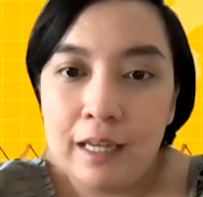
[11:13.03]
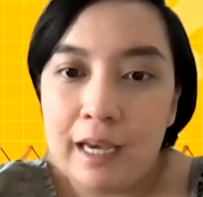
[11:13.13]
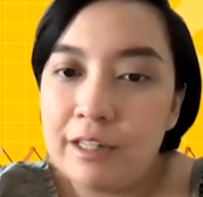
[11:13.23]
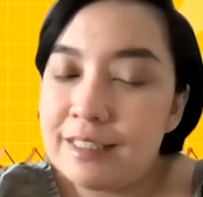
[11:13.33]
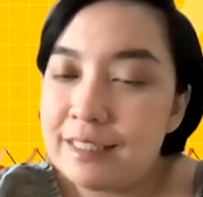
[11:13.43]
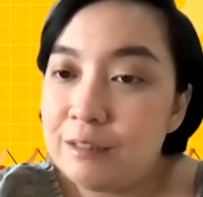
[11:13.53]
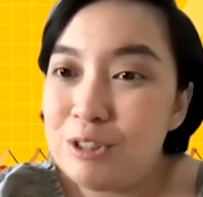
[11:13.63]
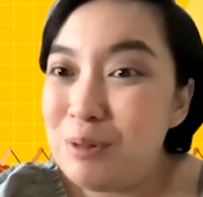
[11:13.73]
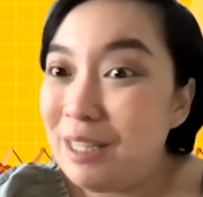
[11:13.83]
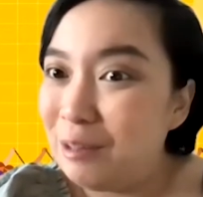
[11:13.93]
areas in
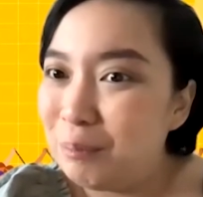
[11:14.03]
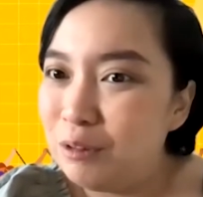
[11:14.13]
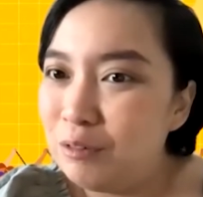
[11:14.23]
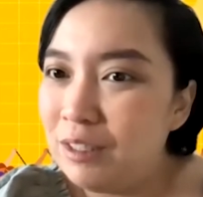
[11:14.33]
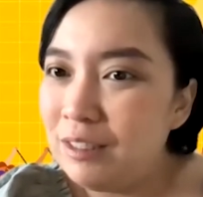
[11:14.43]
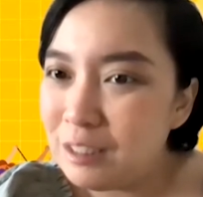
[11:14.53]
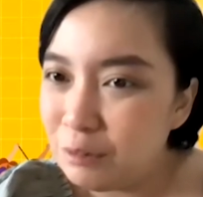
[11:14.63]
which we can improve on.